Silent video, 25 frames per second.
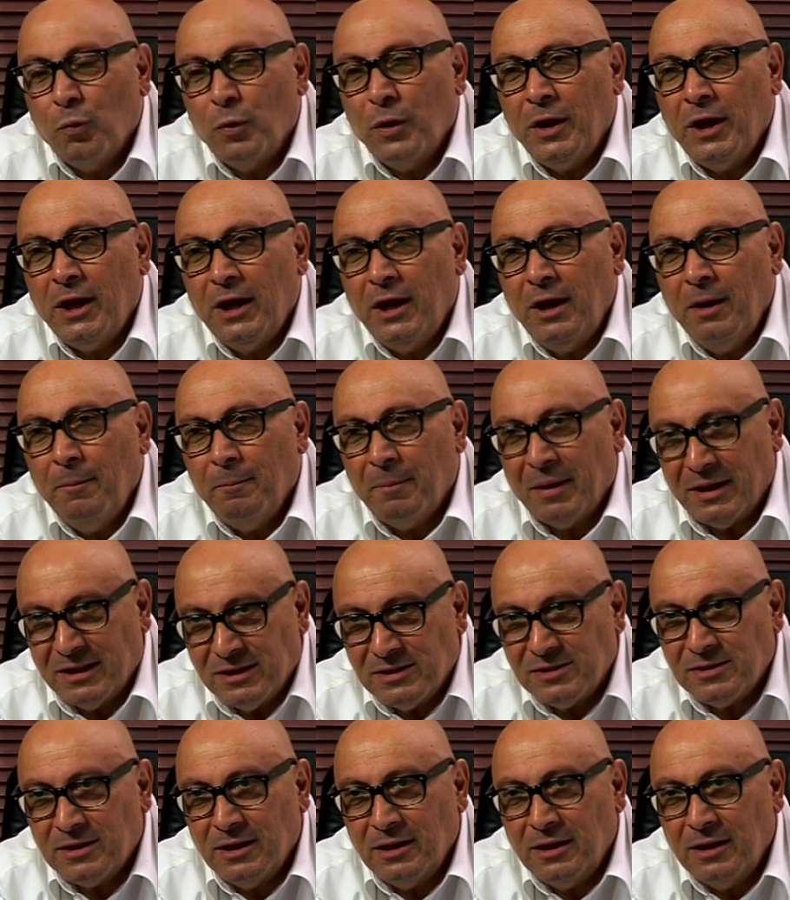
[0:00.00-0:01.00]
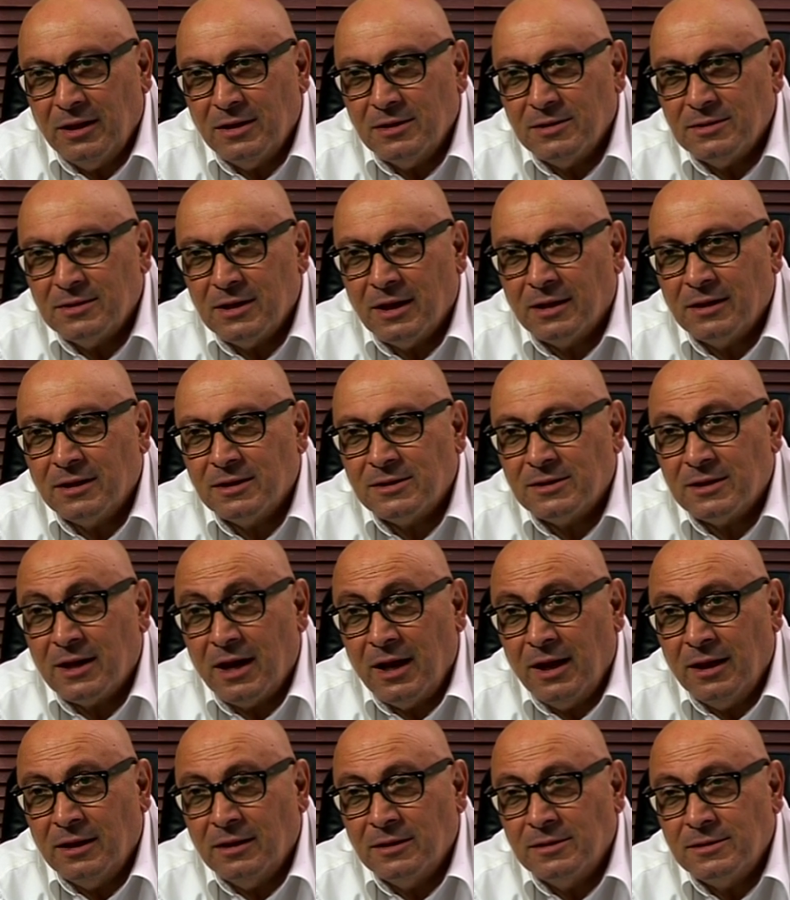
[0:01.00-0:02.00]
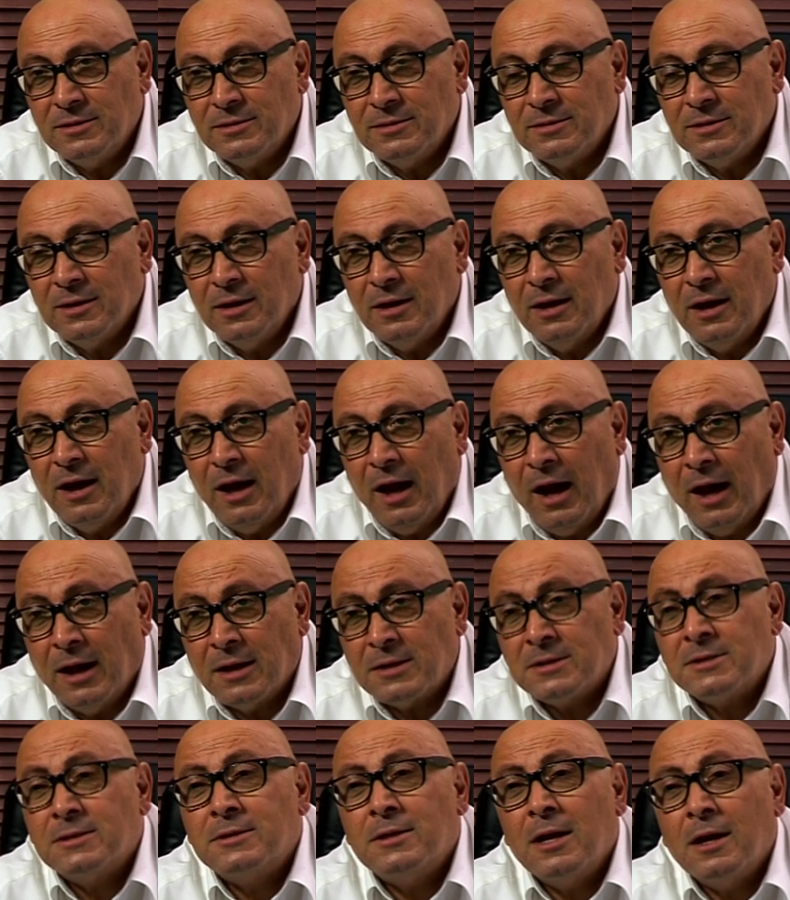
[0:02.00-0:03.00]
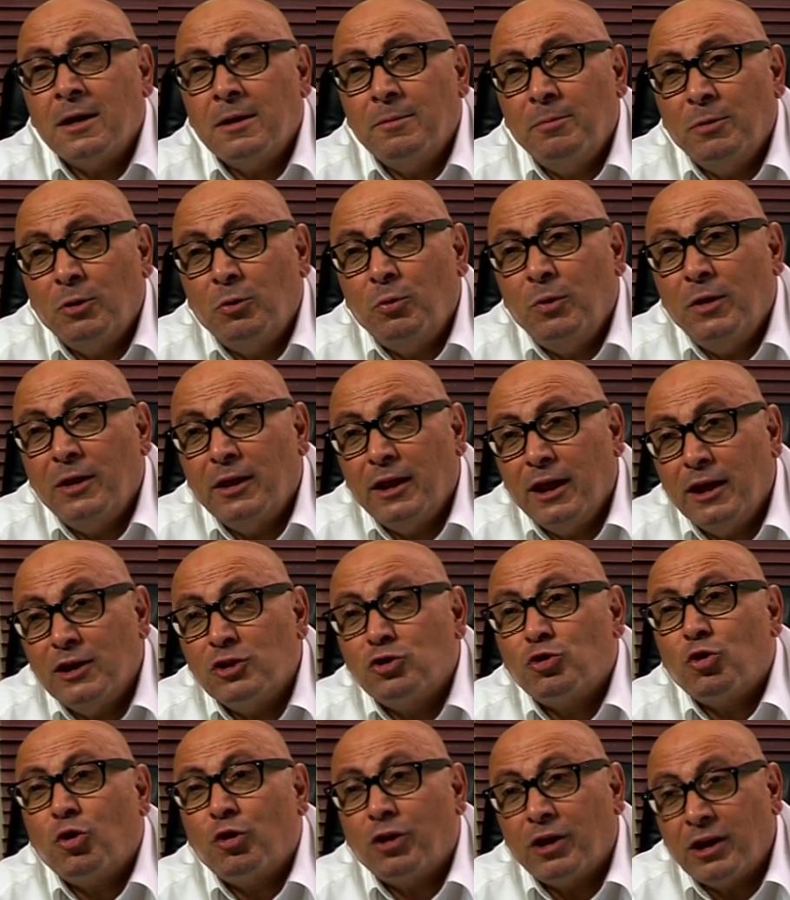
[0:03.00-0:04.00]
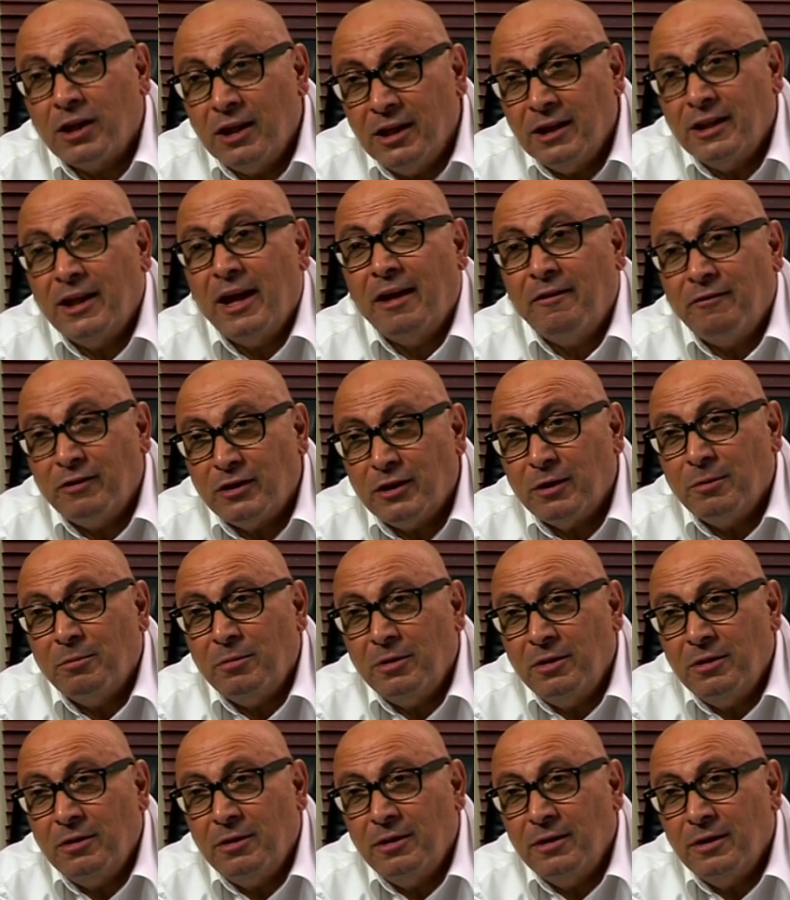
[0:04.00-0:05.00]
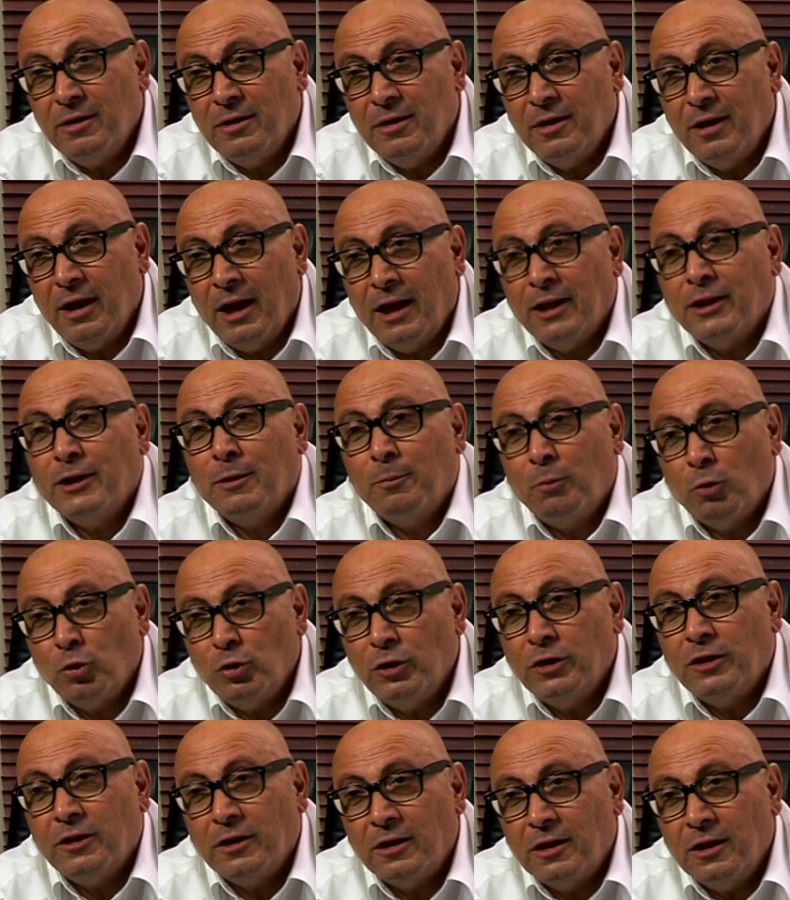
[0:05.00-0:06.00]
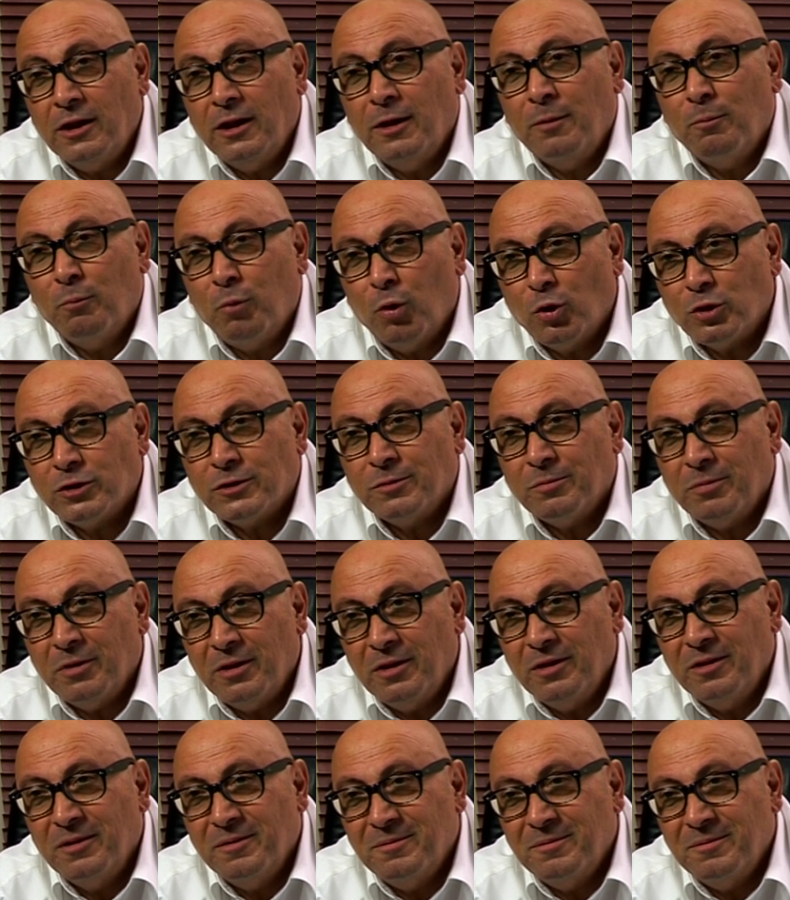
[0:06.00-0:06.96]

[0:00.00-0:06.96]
we Palestinians and Israelis are stuck between the historically inevitable and the politically impossible.